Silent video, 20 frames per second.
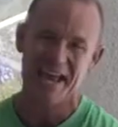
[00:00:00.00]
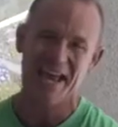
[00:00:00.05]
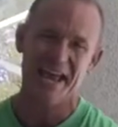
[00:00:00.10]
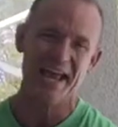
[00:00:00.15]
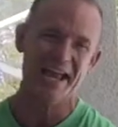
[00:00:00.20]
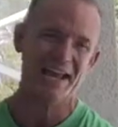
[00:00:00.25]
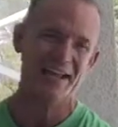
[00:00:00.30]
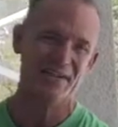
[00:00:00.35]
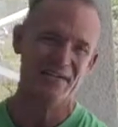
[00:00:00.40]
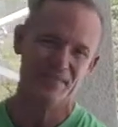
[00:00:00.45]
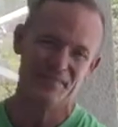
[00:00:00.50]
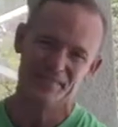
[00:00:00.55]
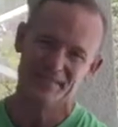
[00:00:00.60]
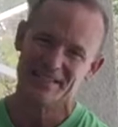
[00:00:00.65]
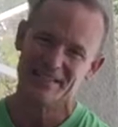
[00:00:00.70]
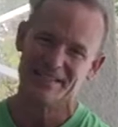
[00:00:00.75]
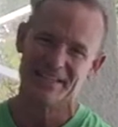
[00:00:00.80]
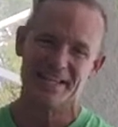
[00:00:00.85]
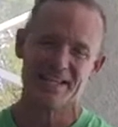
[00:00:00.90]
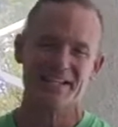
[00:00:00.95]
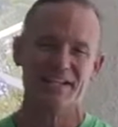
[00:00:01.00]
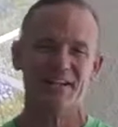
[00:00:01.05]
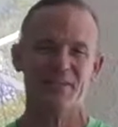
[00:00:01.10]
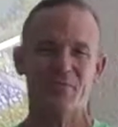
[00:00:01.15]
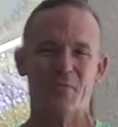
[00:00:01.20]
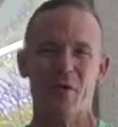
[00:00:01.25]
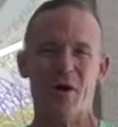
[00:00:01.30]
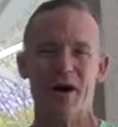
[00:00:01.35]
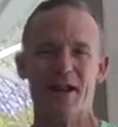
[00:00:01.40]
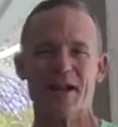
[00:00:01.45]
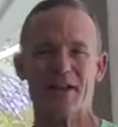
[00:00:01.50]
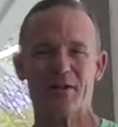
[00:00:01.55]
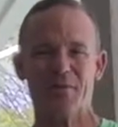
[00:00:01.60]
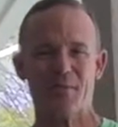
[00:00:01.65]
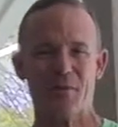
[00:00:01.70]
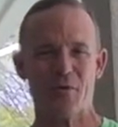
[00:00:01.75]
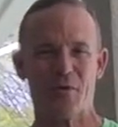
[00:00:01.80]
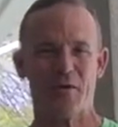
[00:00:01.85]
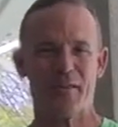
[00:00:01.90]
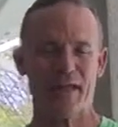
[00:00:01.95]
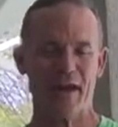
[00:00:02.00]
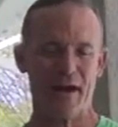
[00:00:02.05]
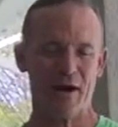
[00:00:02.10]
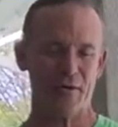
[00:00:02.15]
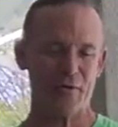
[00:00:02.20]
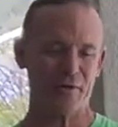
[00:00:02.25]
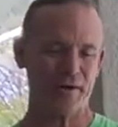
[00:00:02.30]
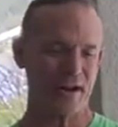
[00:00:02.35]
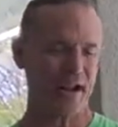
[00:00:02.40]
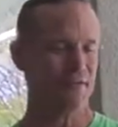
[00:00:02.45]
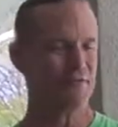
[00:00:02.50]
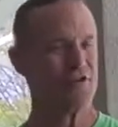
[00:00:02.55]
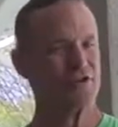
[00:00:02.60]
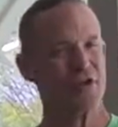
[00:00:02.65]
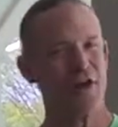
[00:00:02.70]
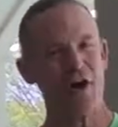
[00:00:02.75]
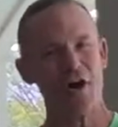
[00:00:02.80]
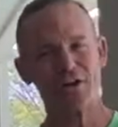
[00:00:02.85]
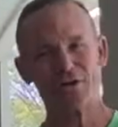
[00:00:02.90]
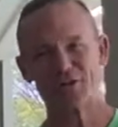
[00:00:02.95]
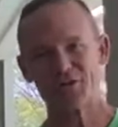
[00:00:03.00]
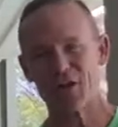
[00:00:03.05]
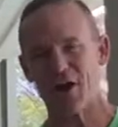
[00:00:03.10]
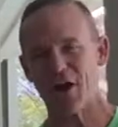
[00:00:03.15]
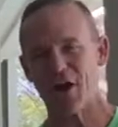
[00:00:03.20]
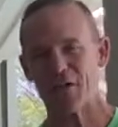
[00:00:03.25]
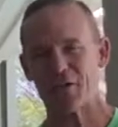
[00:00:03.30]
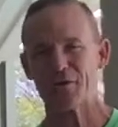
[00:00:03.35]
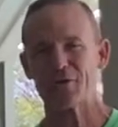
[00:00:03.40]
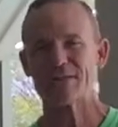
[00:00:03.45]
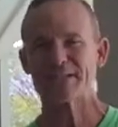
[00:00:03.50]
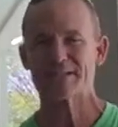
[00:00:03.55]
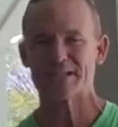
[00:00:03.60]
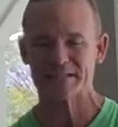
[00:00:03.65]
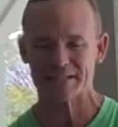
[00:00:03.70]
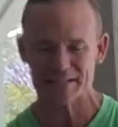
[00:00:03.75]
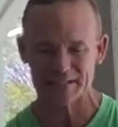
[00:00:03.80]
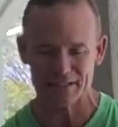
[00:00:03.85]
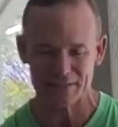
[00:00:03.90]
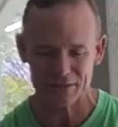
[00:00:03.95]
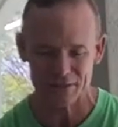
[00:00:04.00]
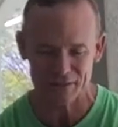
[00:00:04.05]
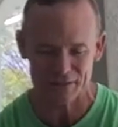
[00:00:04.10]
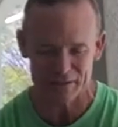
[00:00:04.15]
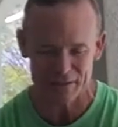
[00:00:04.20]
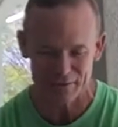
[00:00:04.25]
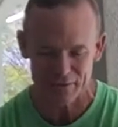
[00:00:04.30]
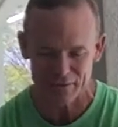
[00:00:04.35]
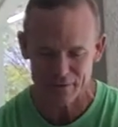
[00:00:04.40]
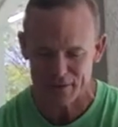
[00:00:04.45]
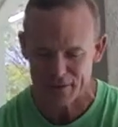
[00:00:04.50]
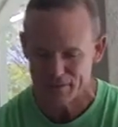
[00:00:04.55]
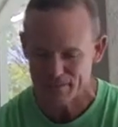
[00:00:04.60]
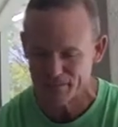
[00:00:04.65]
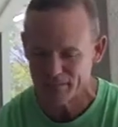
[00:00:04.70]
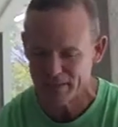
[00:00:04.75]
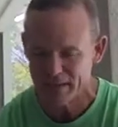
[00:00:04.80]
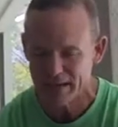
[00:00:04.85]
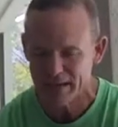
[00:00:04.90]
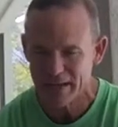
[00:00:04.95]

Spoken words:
And Stinky didn't want any more of that one. Every dog's tolerance is a little different.